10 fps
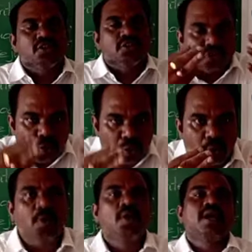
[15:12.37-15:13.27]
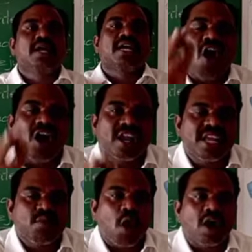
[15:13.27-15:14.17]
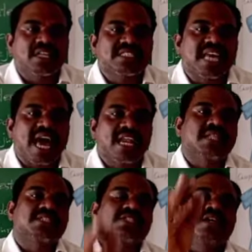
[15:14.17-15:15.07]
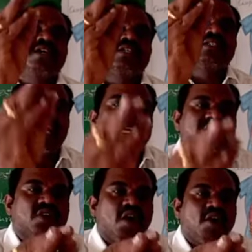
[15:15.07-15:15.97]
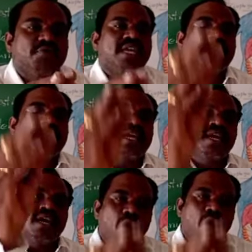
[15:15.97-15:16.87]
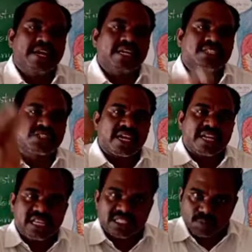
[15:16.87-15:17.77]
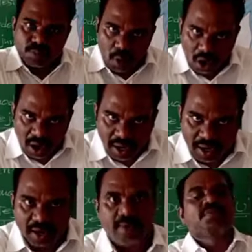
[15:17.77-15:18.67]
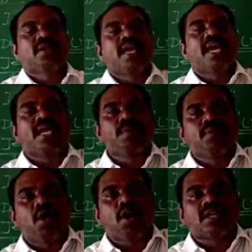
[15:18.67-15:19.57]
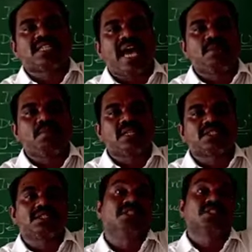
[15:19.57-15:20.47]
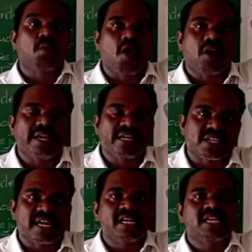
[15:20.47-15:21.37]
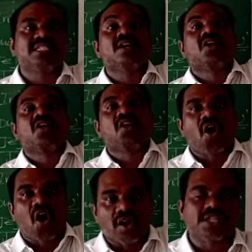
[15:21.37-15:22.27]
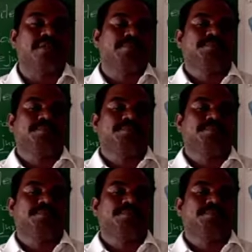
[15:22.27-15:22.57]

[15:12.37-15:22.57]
So carnivorous animals size of the small intestine is smaller, herbivorous animals small intestine is larger.